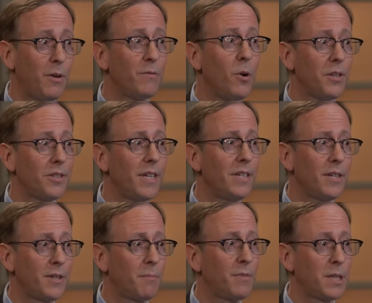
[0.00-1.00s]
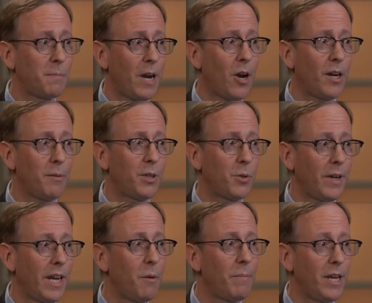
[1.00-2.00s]
we've all seen some disparity
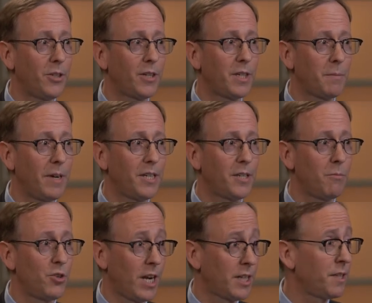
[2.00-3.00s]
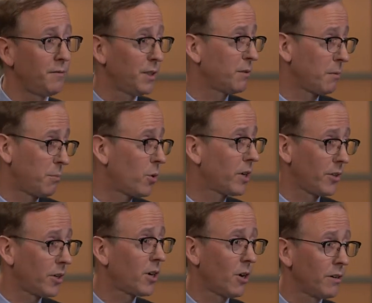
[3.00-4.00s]
between how patients might subjectively report
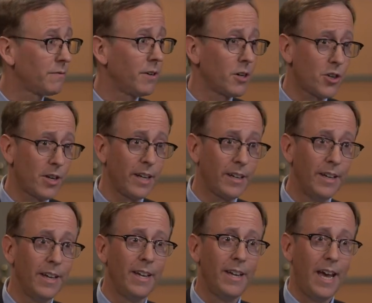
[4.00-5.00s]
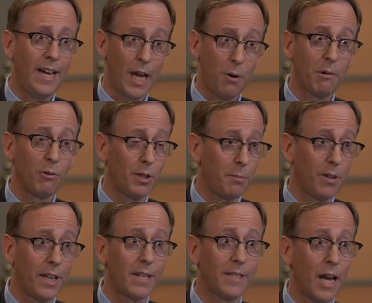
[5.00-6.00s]
their current functioning and how it really
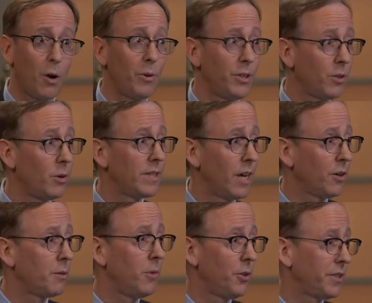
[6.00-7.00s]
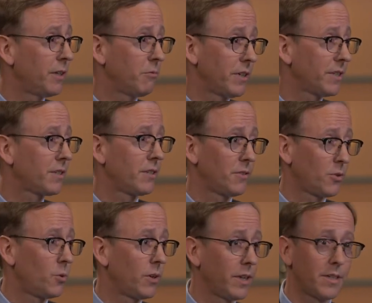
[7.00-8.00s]
plays out when you go down a multi-risk
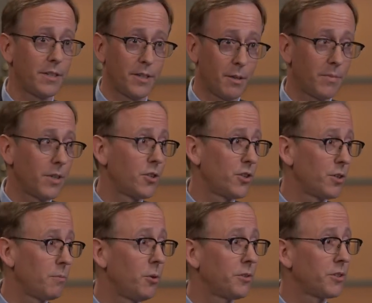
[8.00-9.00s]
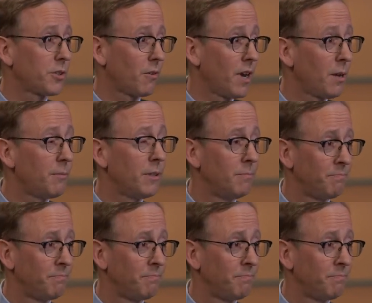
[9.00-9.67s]
scoring system such as you both described.